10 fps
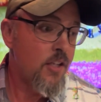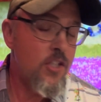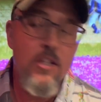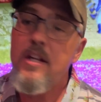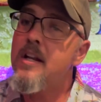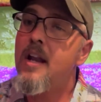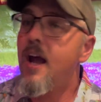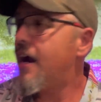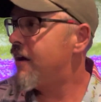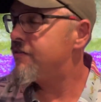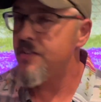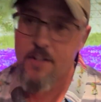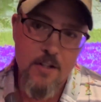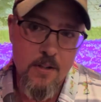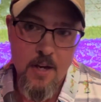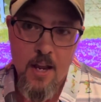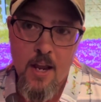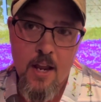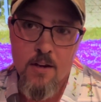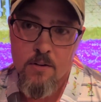You didn't have the
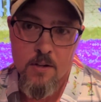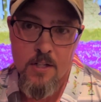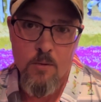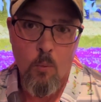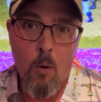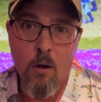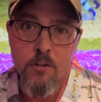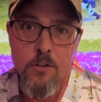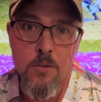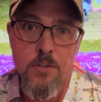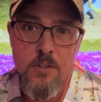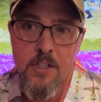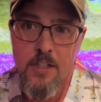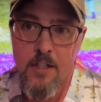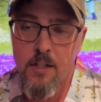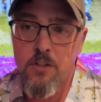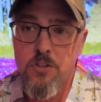internet or any walkthroughs or anything else.